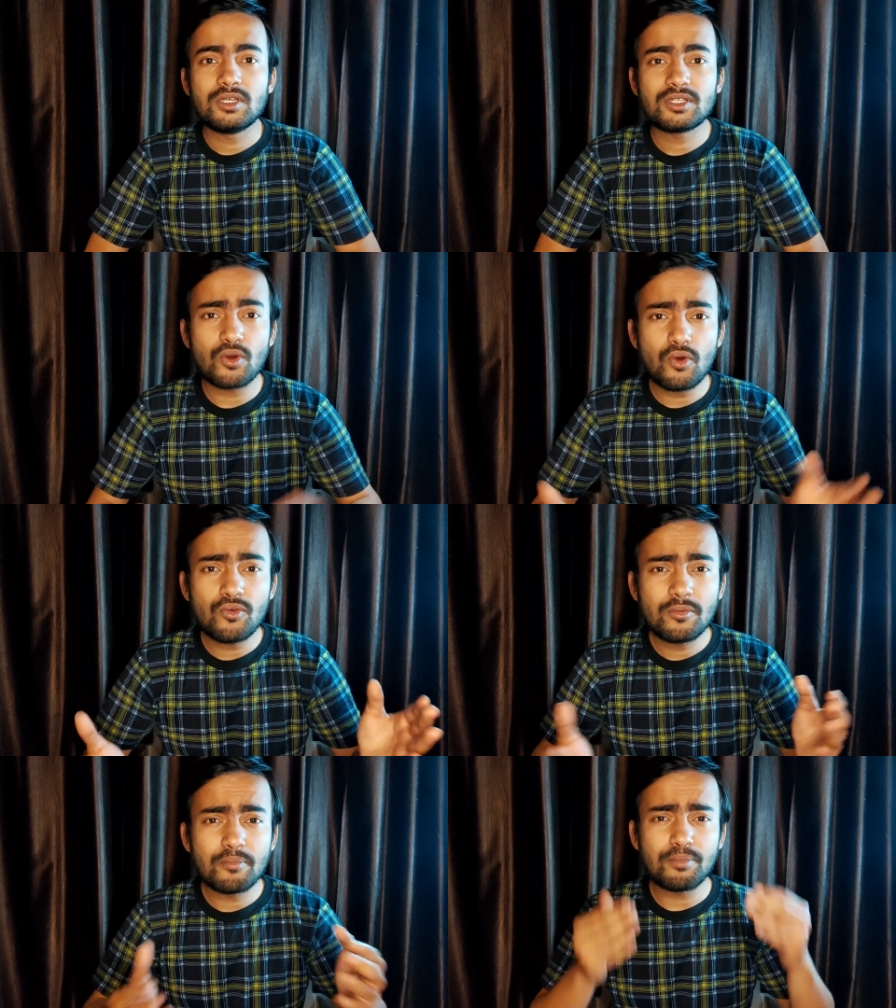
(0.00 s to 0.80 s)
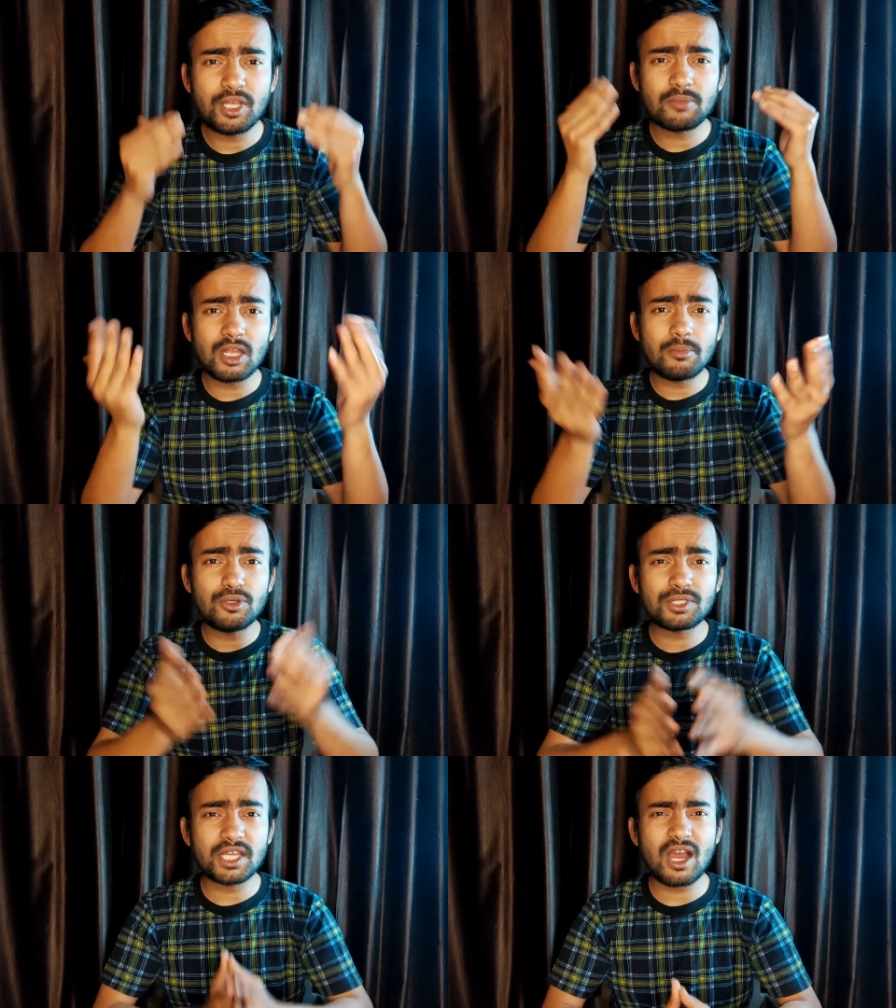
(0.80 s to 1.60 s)
So, BMW
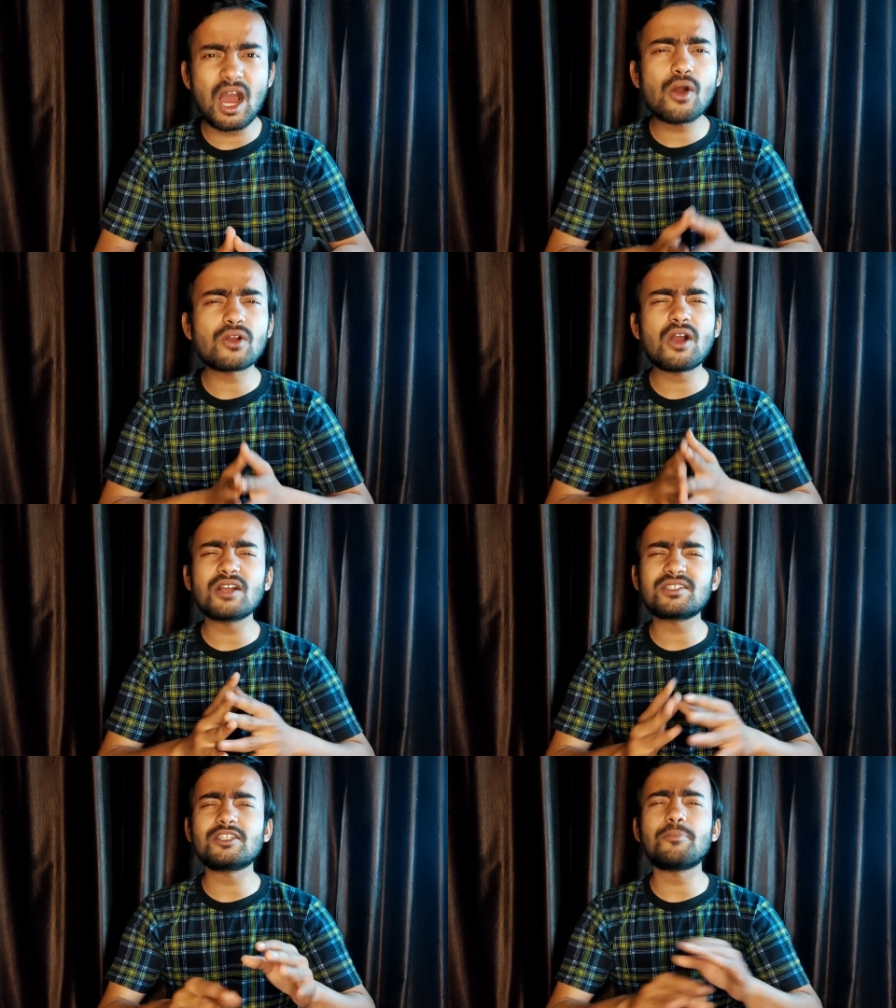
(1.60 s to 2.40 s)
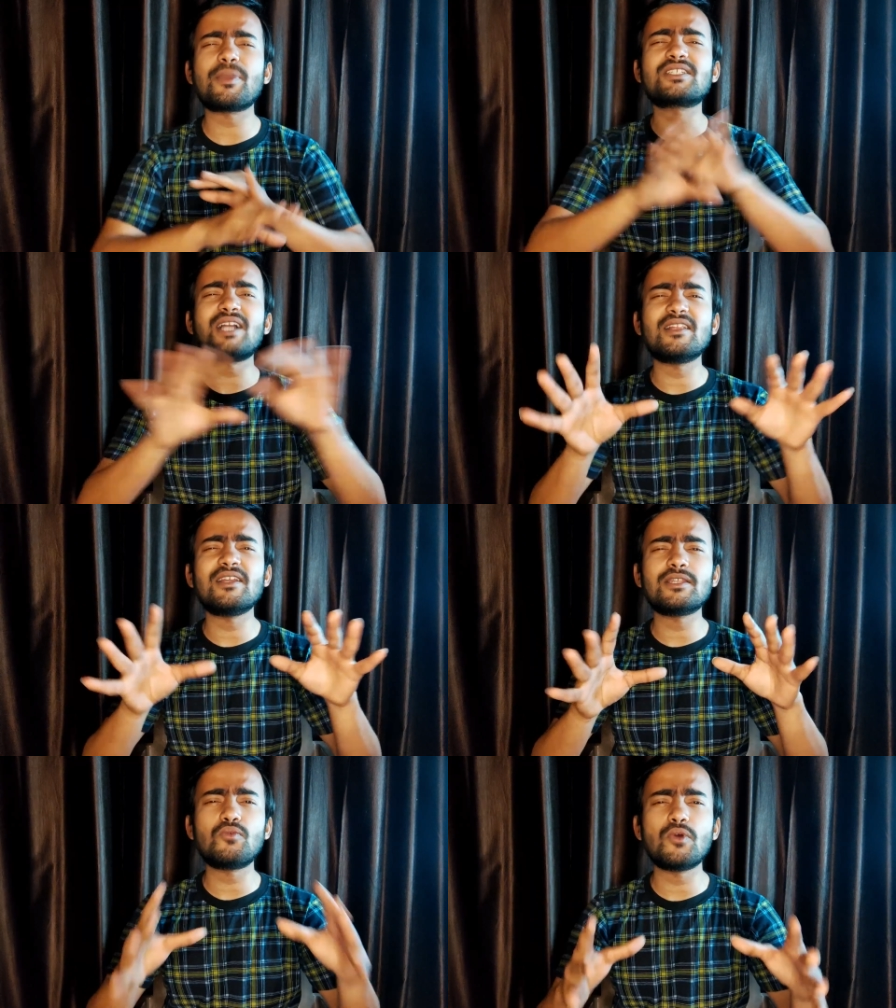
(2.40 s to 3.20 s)
saying our cars are the best handling
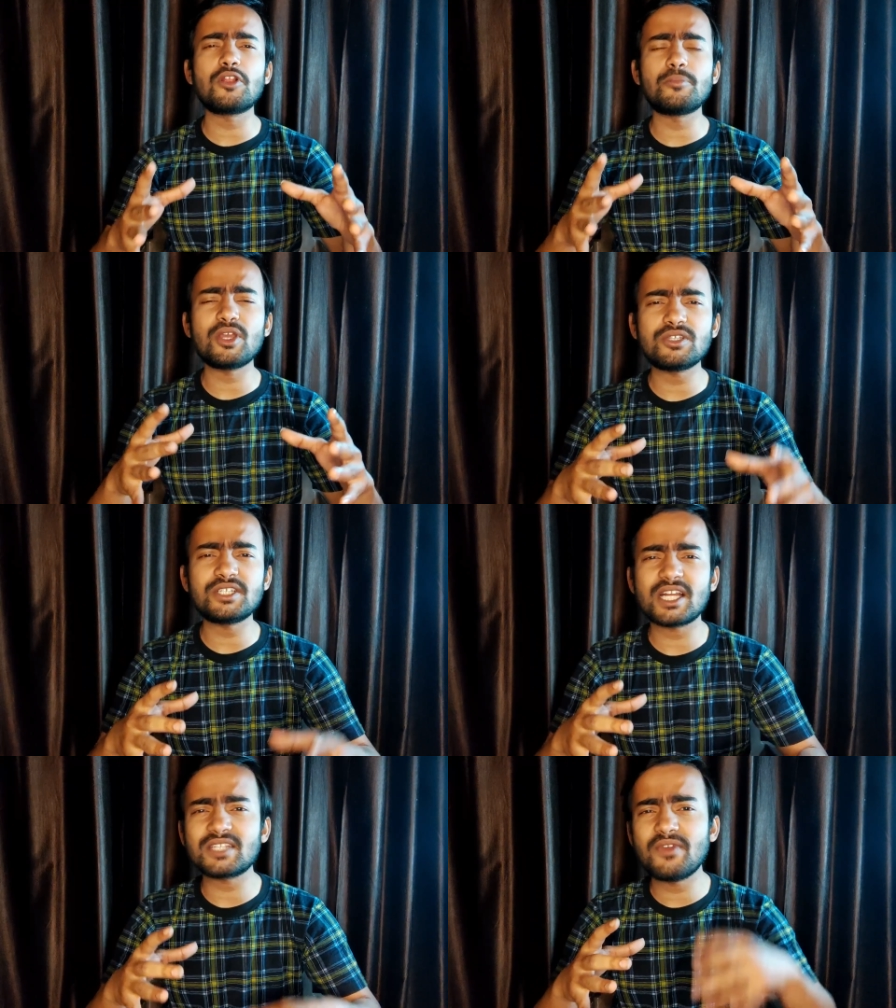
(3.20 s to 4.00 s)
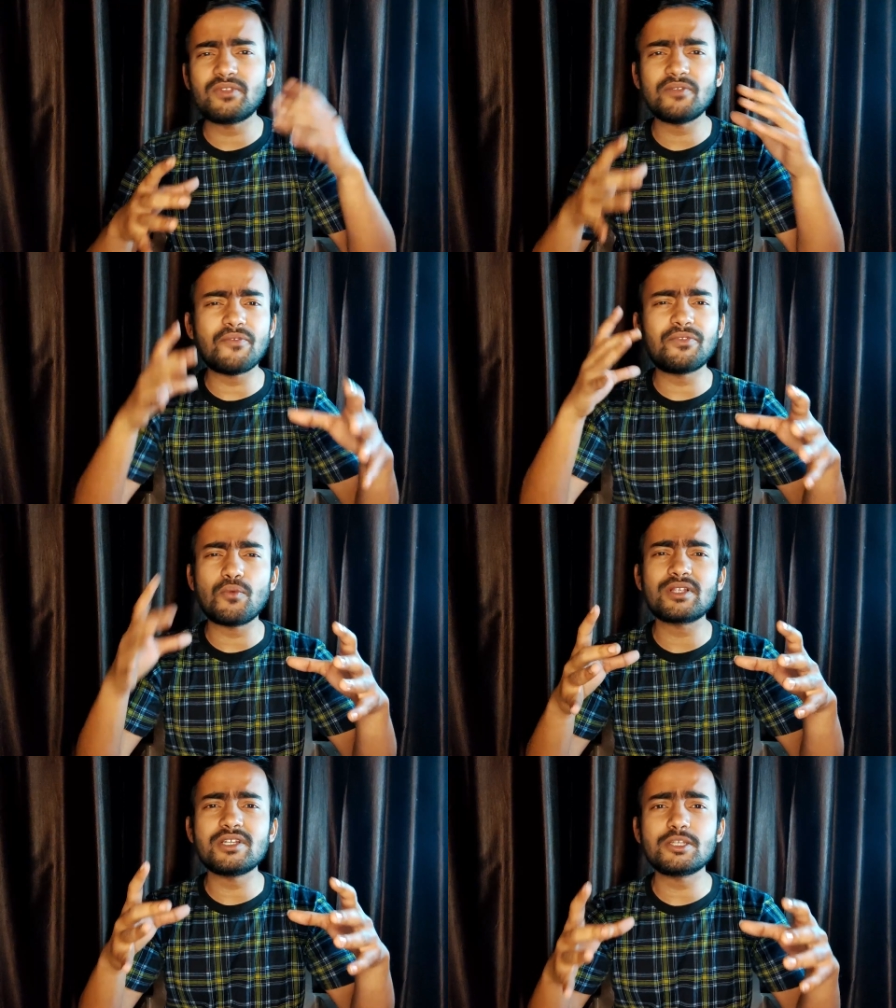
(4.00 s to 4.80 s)
in the world because it has 50-50
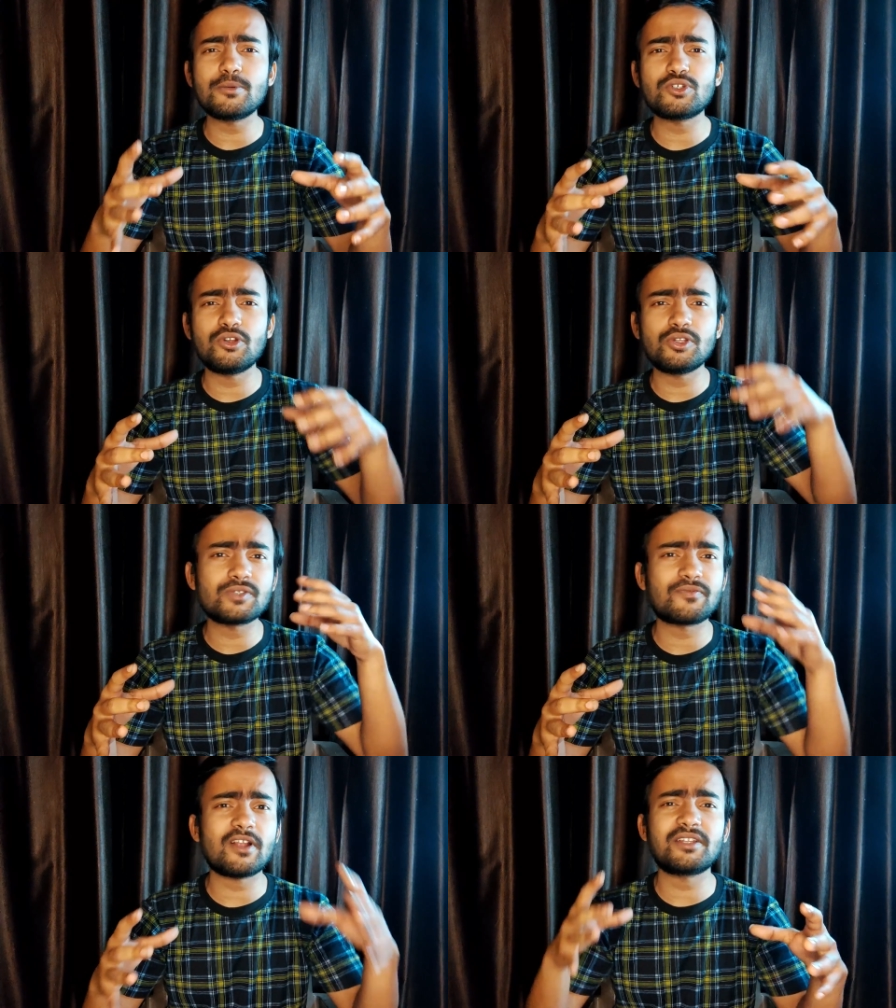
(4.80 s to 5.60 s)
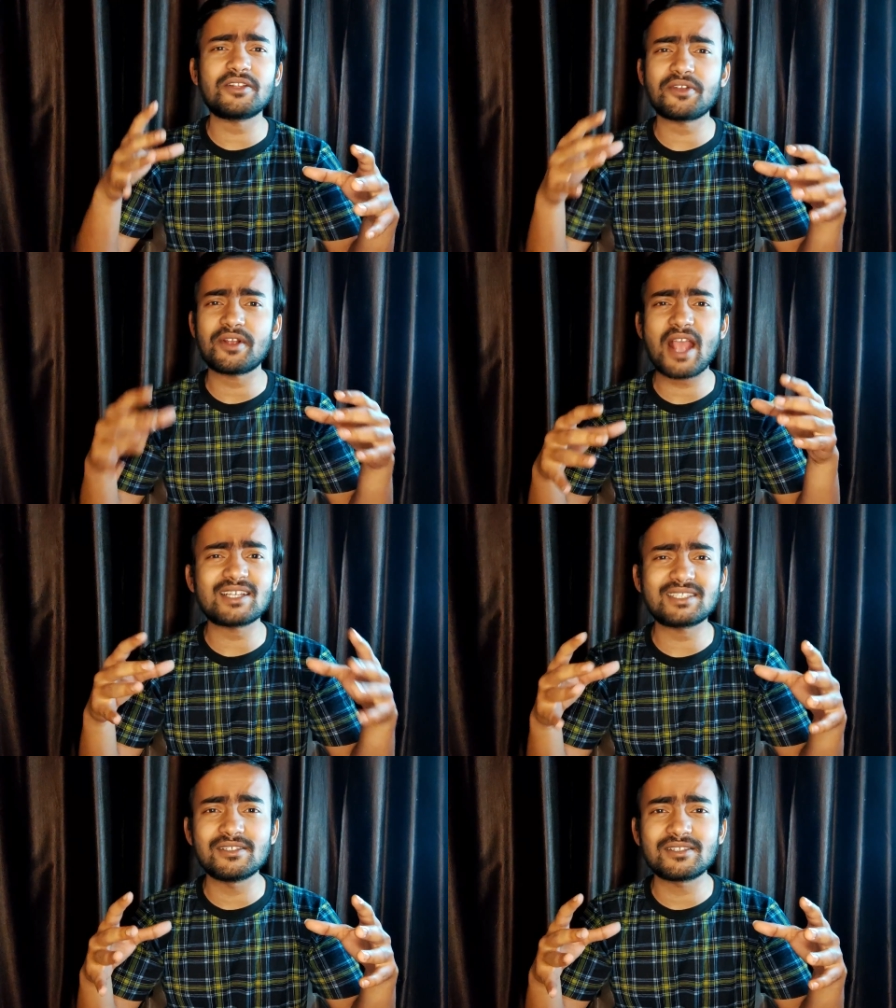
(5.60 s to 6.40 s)
weight distribution on its front and rear
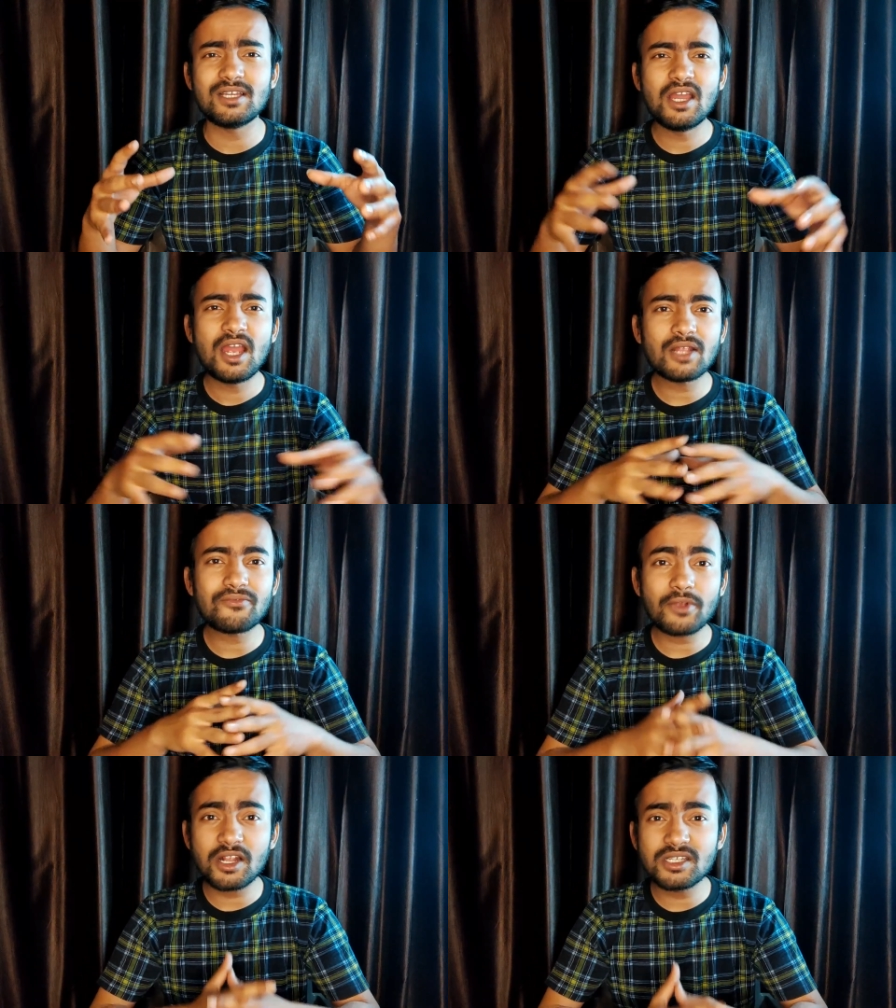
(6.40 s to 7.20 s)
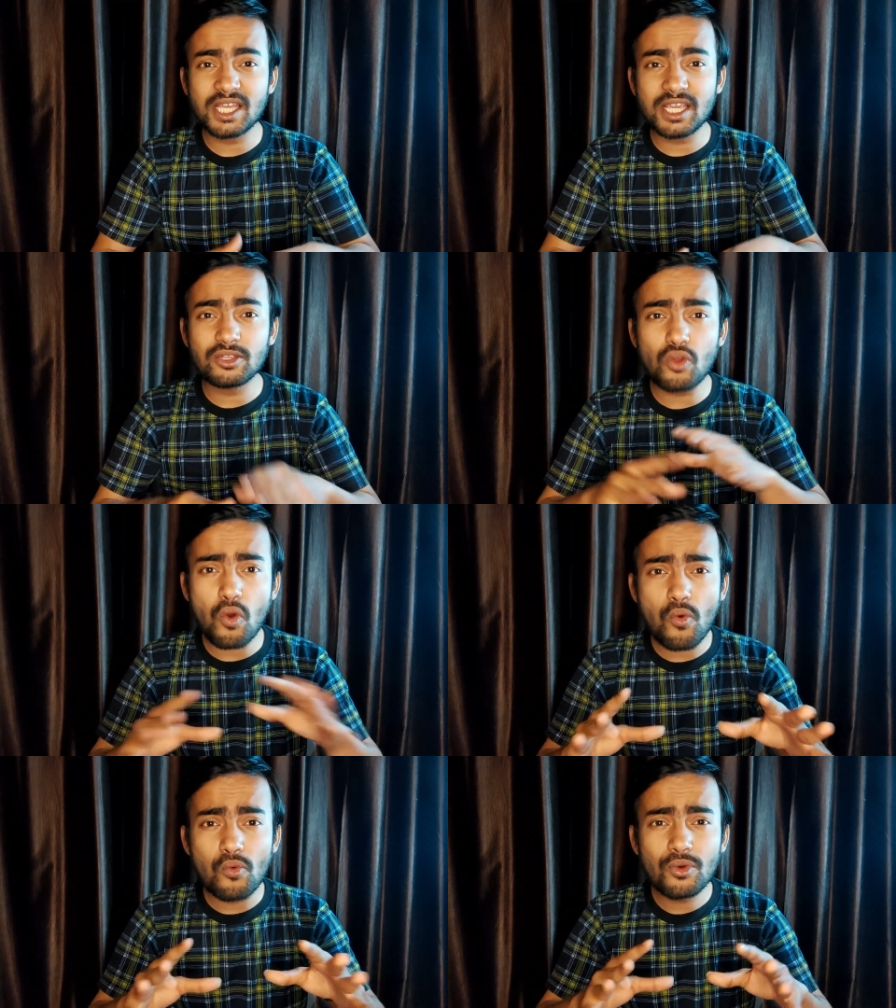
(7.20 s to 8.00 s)
axles. And Ferrari saying
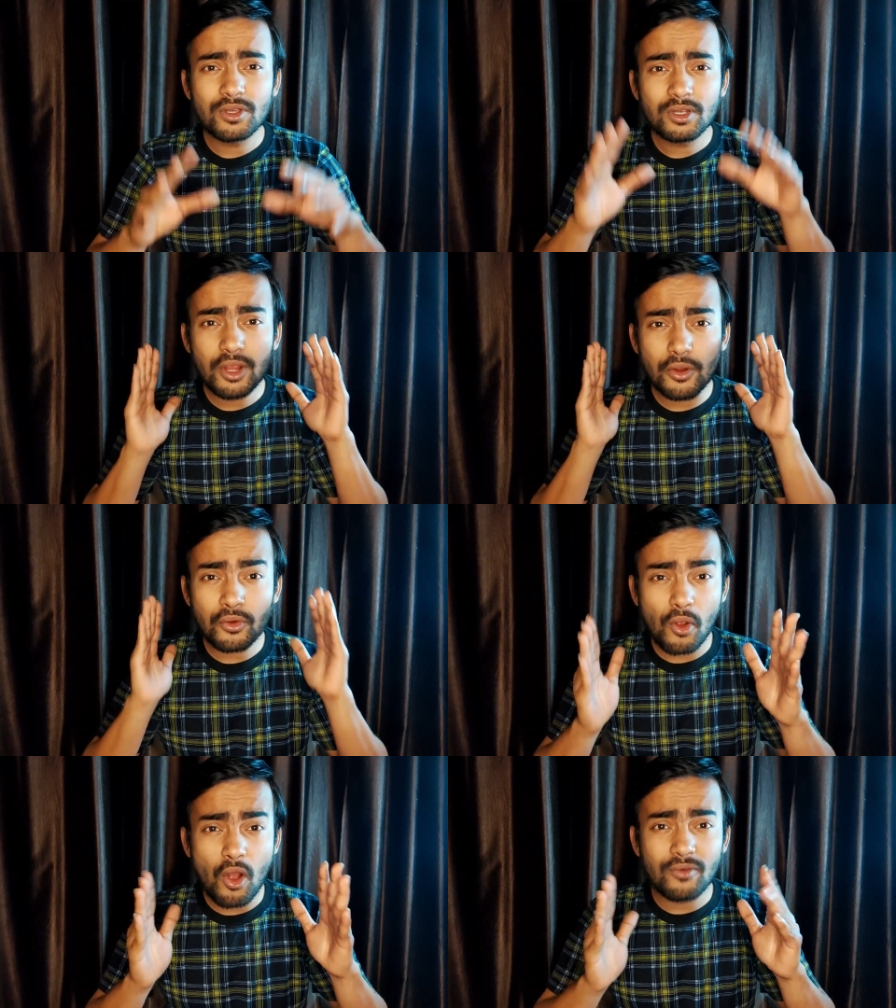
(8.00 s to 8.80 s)
no, we are wrong,